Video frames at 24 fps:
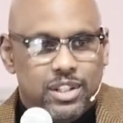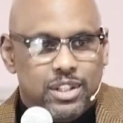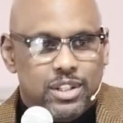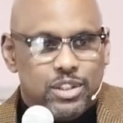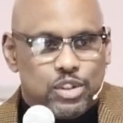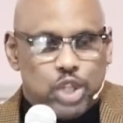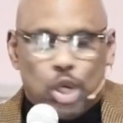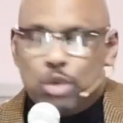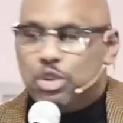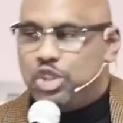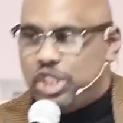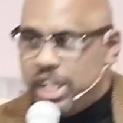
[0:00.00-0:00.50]

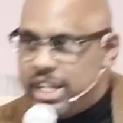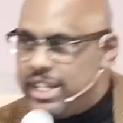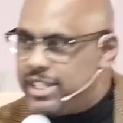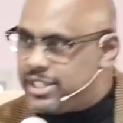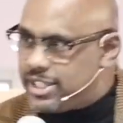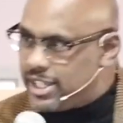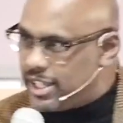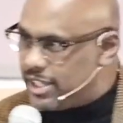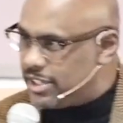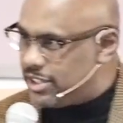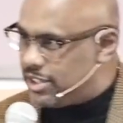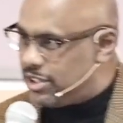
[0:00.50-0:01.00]
So
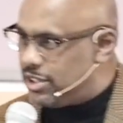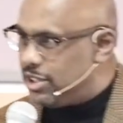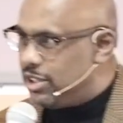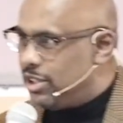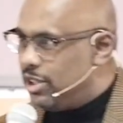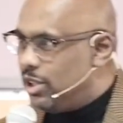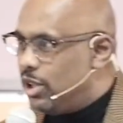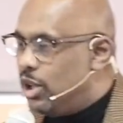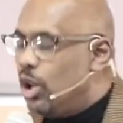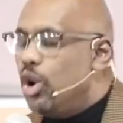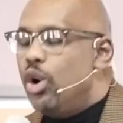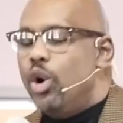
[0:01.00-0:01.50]
Jesus,
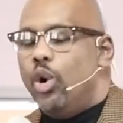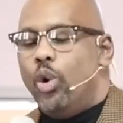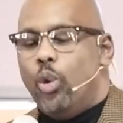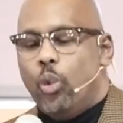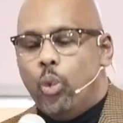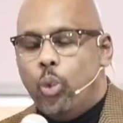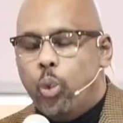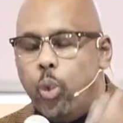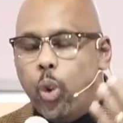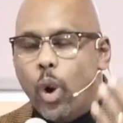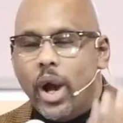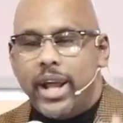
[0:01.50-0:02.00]

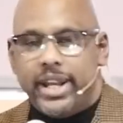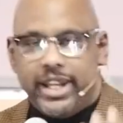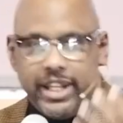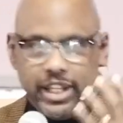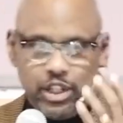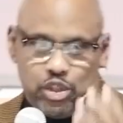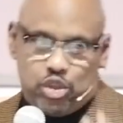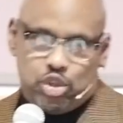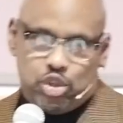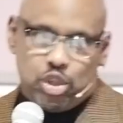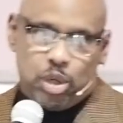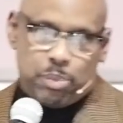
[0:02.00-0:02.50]
what
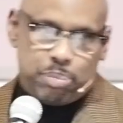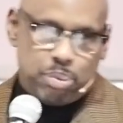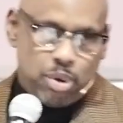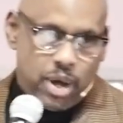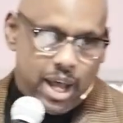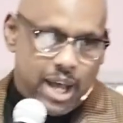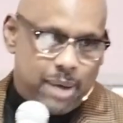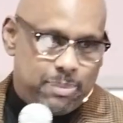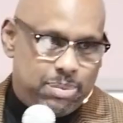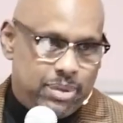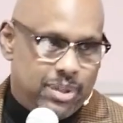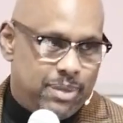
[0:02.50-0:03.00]
is your
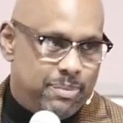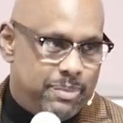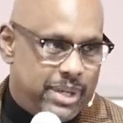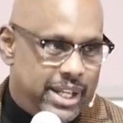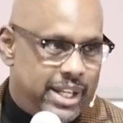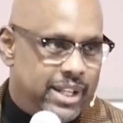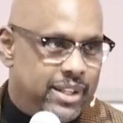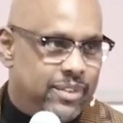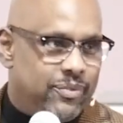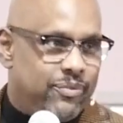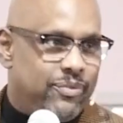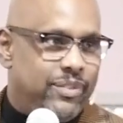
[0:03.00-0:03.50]
problem, man?